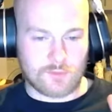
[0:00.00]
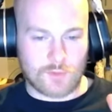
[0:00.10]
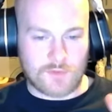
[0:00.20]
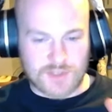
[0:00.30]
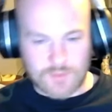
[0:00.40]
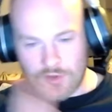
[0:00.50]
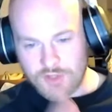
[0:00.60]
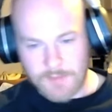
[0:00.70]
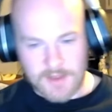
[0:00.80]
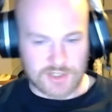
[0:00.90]
we've swung
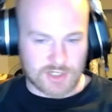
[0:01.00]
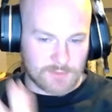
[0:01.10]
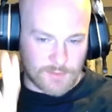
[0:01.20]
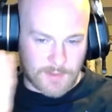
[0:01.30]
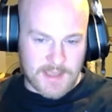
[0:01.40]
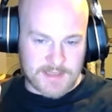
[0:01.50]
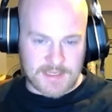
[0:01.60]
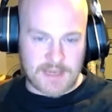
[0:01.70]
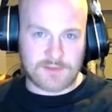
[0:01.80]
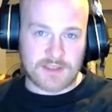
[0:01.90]
the pendulum to player
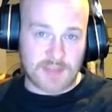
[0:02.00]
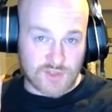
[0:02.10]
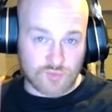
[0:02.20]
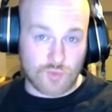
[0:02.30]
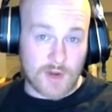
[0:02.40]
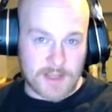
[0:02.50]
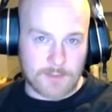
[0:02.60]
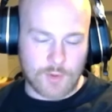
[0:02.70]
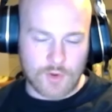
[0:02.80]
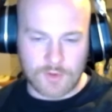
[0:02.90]
safety and that's really
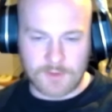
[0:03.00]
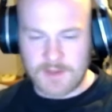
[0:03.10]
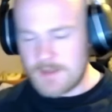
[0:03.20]
important,